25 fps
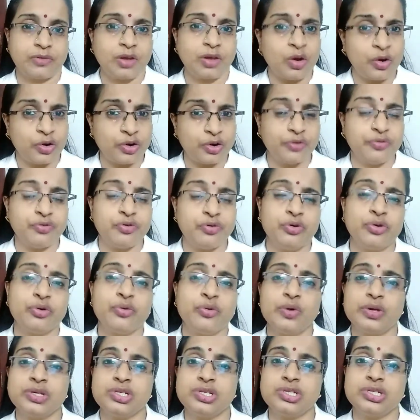Out of 4
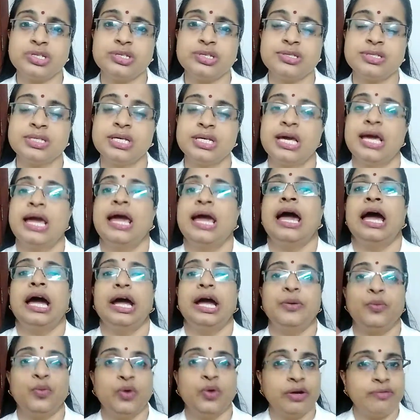questions,
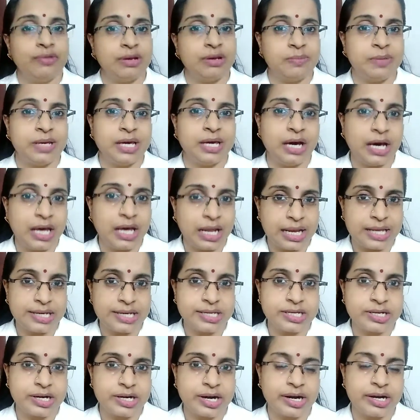and 1 will be a
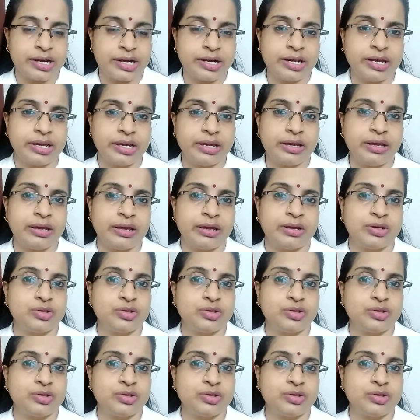letter writing.